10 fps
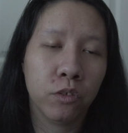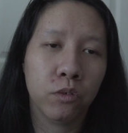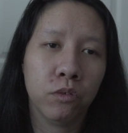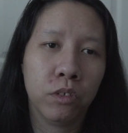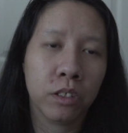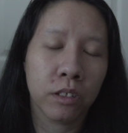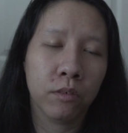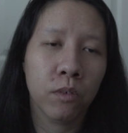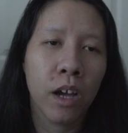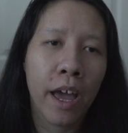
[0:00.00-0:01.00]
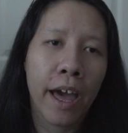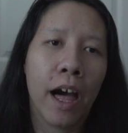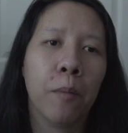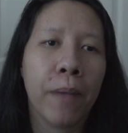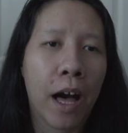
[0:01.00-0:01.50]
to, you know,
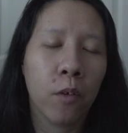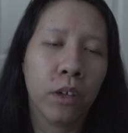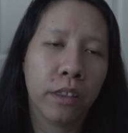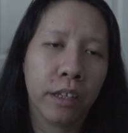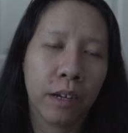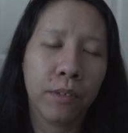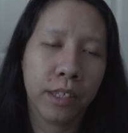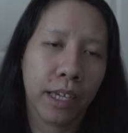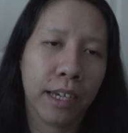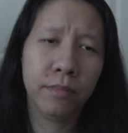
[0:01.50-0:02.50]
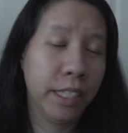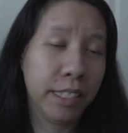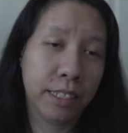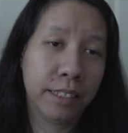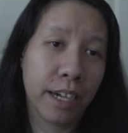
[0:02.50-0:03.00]
help out with and everything.
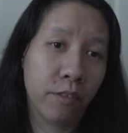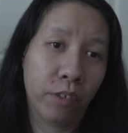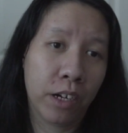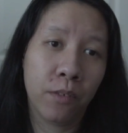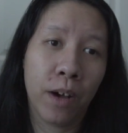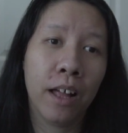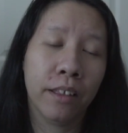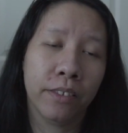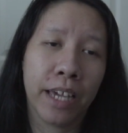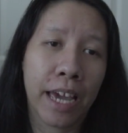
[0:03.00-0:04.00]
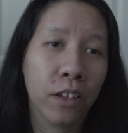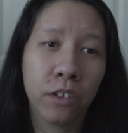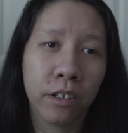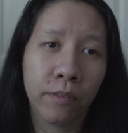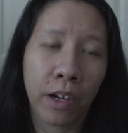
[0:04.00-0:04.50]
They did that very well and they
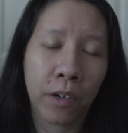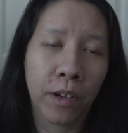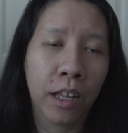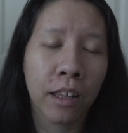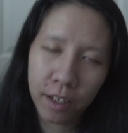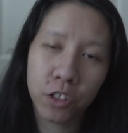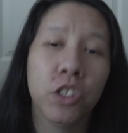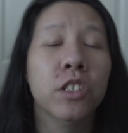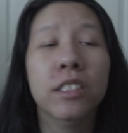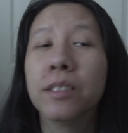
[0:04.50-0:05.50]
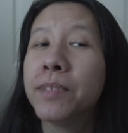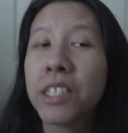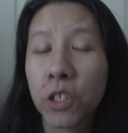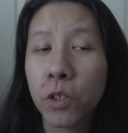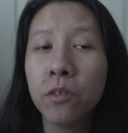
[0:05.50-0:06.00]
handled it very well. So you learn
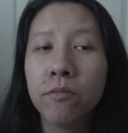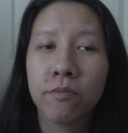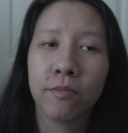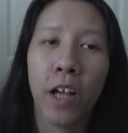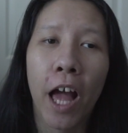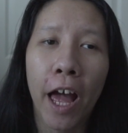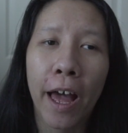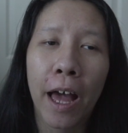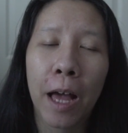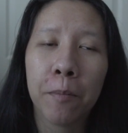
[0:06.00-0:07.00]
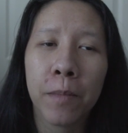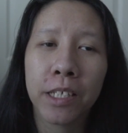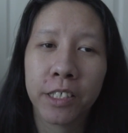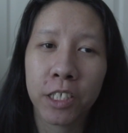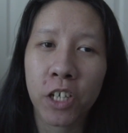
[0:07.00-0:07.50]
something new.
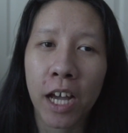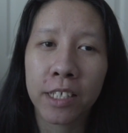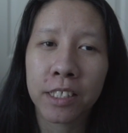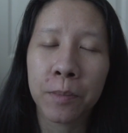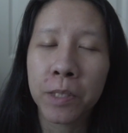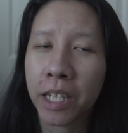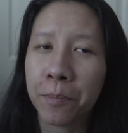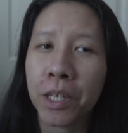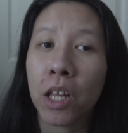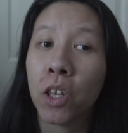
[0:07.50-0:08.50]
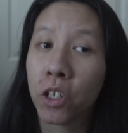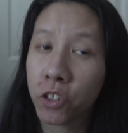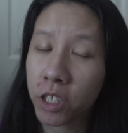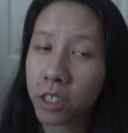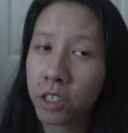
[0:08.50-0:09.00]
Such as someone can be
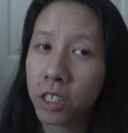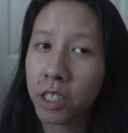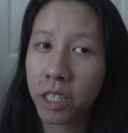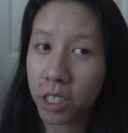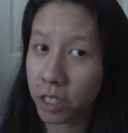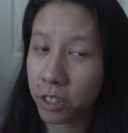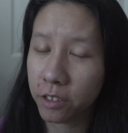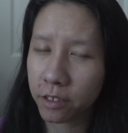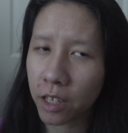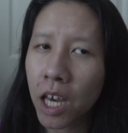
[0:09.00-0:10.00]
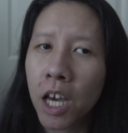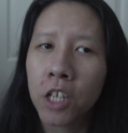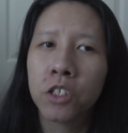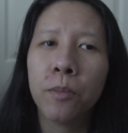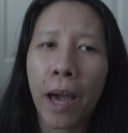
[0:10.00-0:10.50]
allergic to tears.
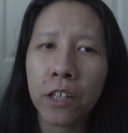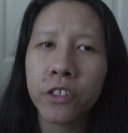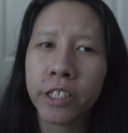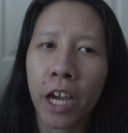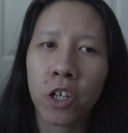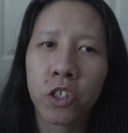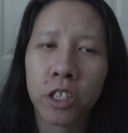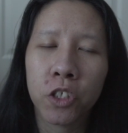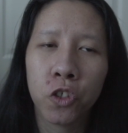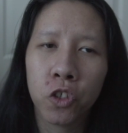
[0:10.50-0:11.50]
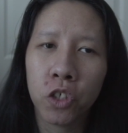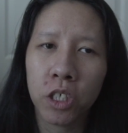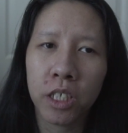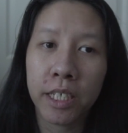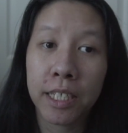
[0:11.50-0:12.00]
So Bailu's character,
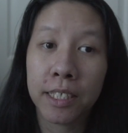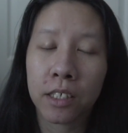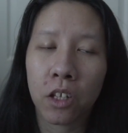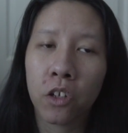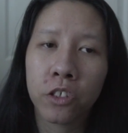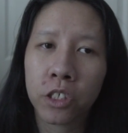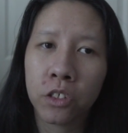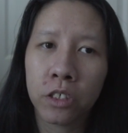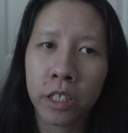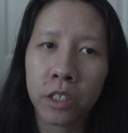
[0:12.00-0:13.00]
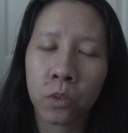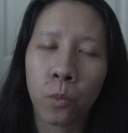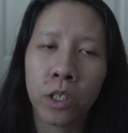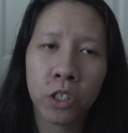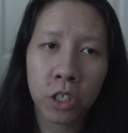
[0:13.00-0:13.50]
she is allergic to
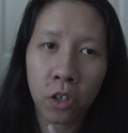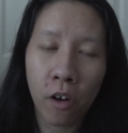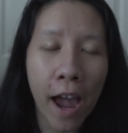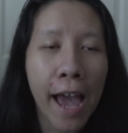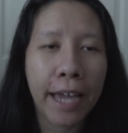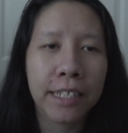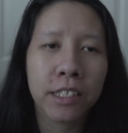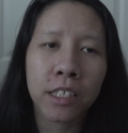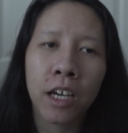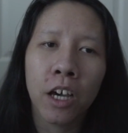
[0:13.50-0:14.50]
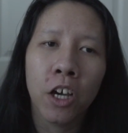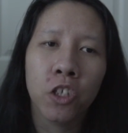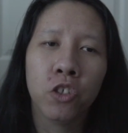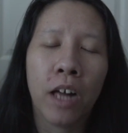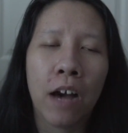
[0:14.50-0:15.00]
tears. When she cries,
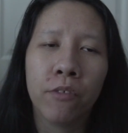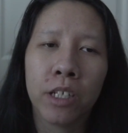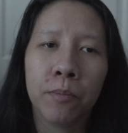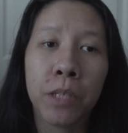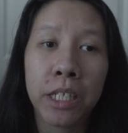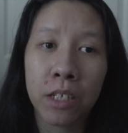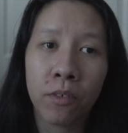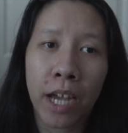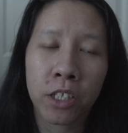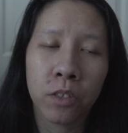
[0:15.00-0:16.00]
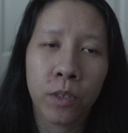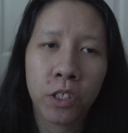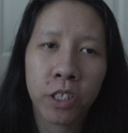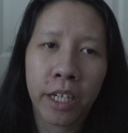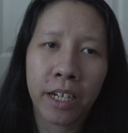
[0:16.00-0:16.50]
she'll have an immediate reaction
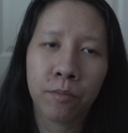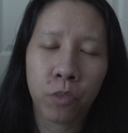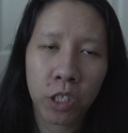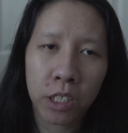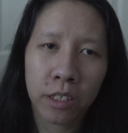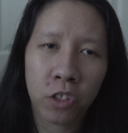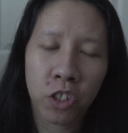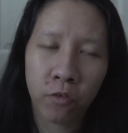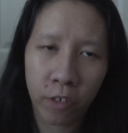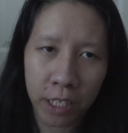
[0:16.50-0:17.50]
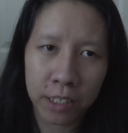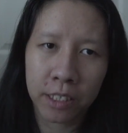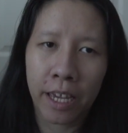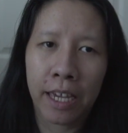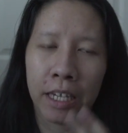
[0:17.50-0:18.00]
where she can't breathe and she
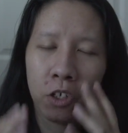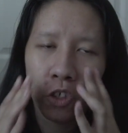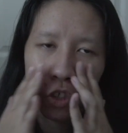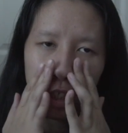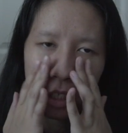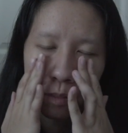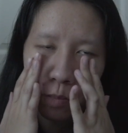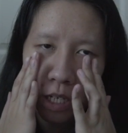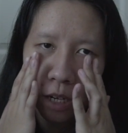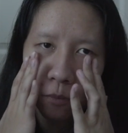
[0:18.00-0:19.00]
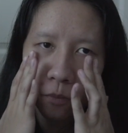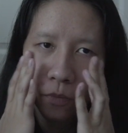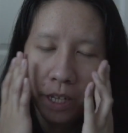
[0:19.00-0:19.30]
faints and her cheeks become